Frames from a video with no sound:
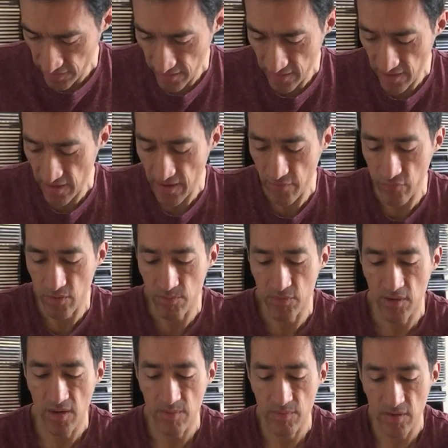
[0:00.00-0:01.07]
thing I have from
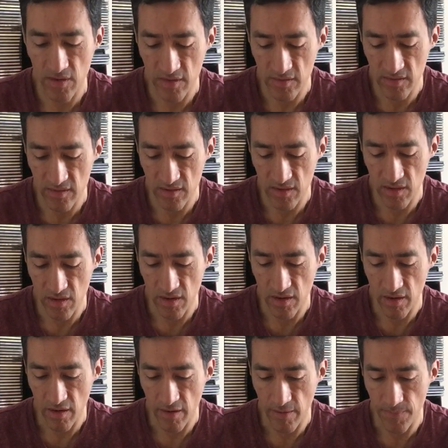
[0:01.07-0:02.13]
them is
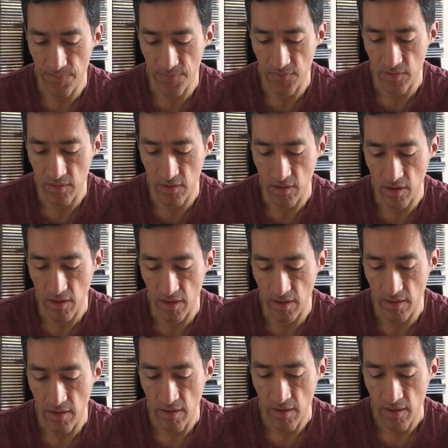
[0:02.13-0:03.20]
the
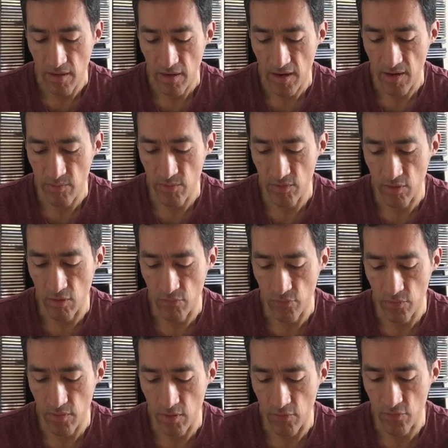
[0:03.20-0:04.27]
album
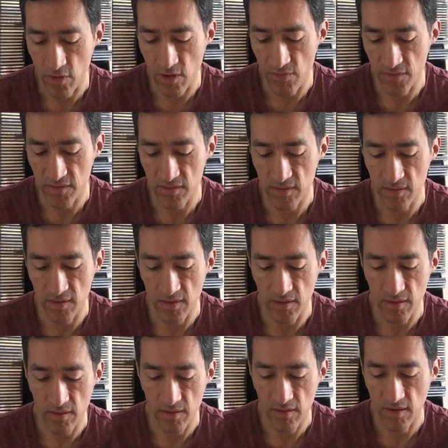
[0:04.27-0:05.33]
of covers.
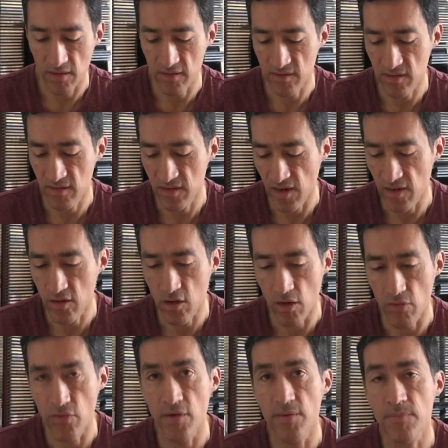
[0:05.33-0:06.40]
It's Take
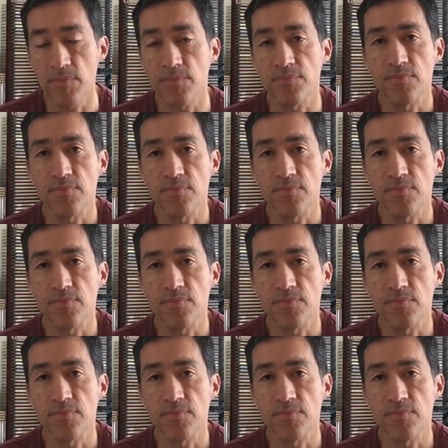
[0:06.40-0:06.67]
Cover.